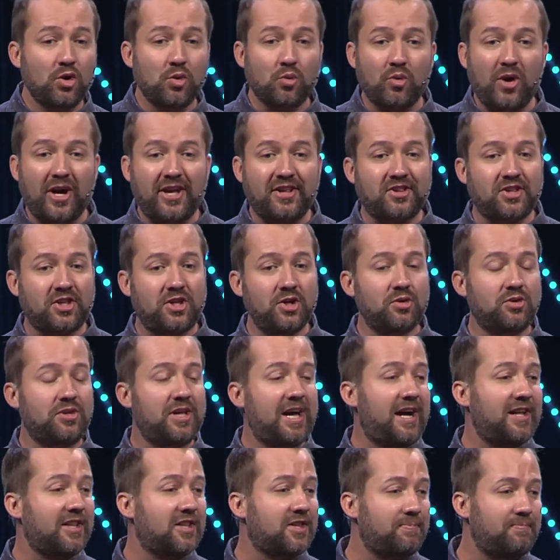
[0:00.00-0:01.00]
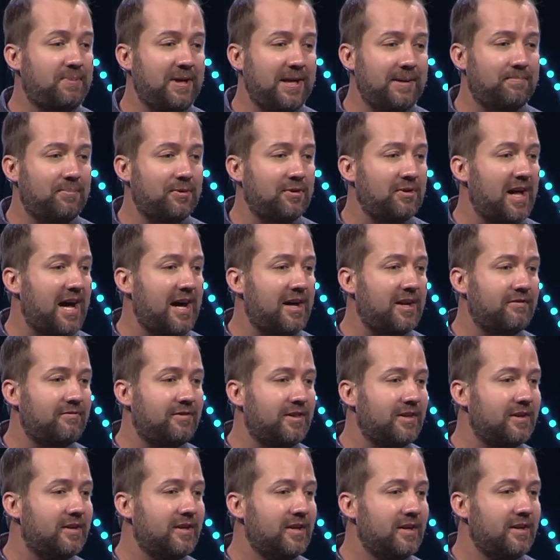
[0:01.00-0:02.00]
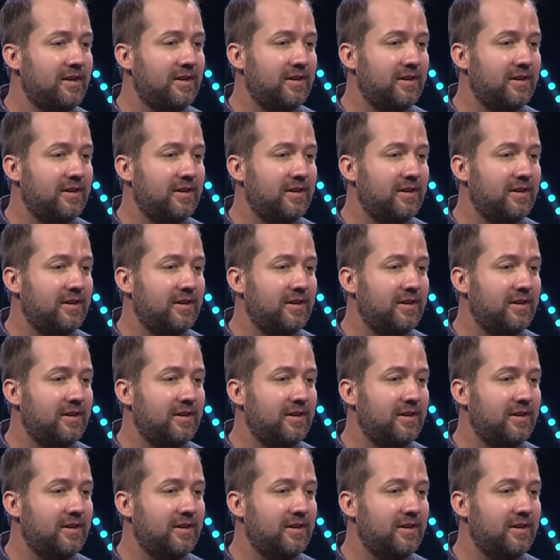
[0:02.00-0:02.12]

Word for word: rescued God's people out of the,